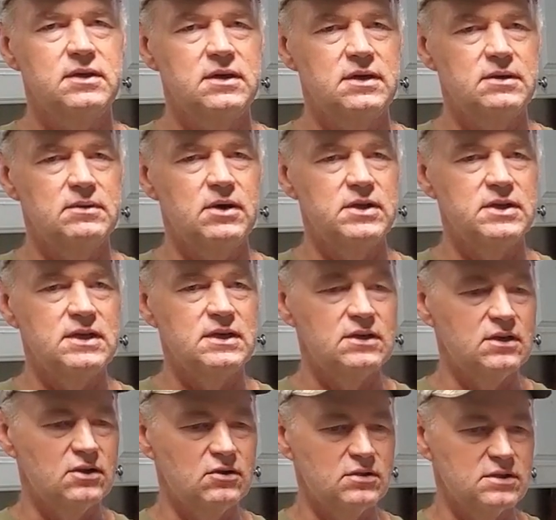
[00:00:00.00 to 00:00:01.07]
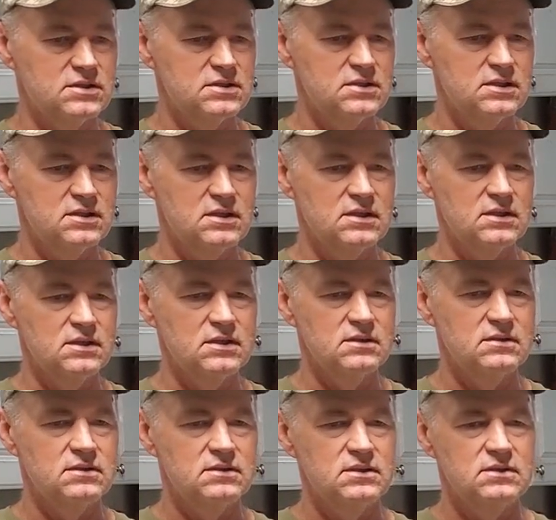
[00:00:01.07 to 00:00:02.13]
All you need to know is
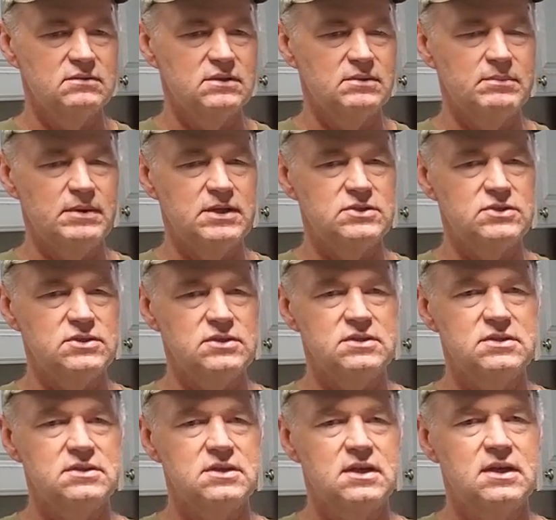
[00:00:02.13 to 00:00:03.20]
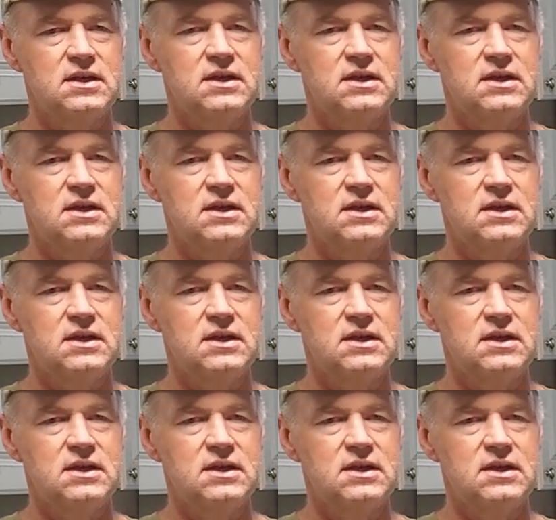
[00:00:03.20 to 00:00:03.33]
the dimensions.